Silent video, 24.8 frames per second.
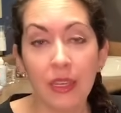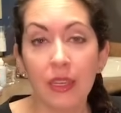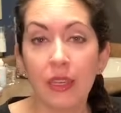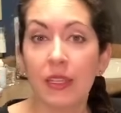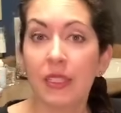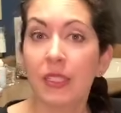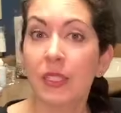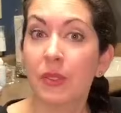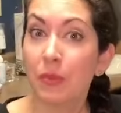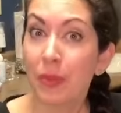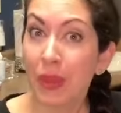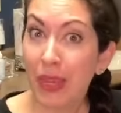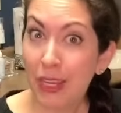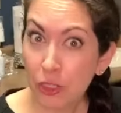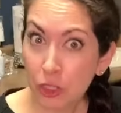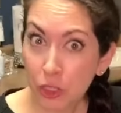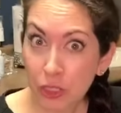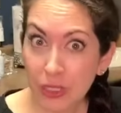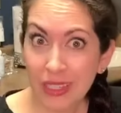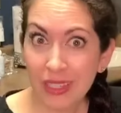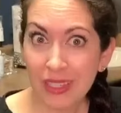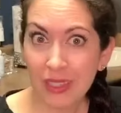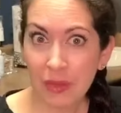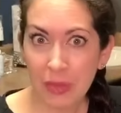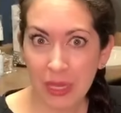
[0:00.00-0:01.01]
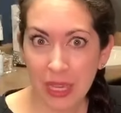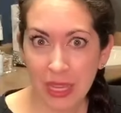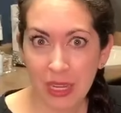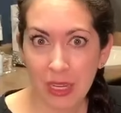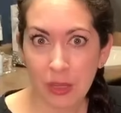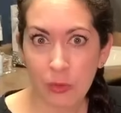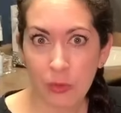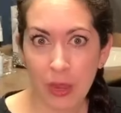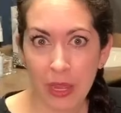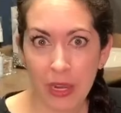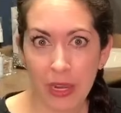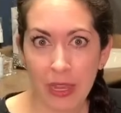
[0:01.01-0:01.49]
especially at the
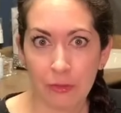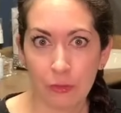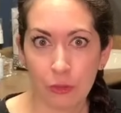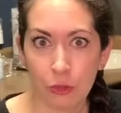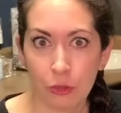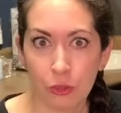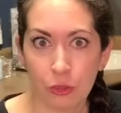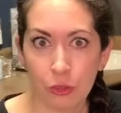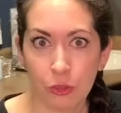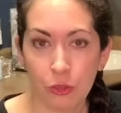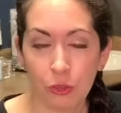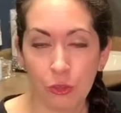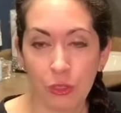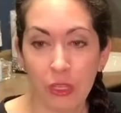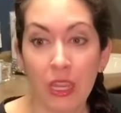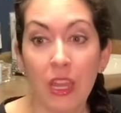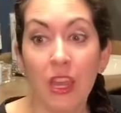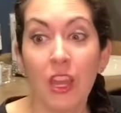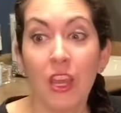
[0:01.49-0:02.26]
beginning right after surgery,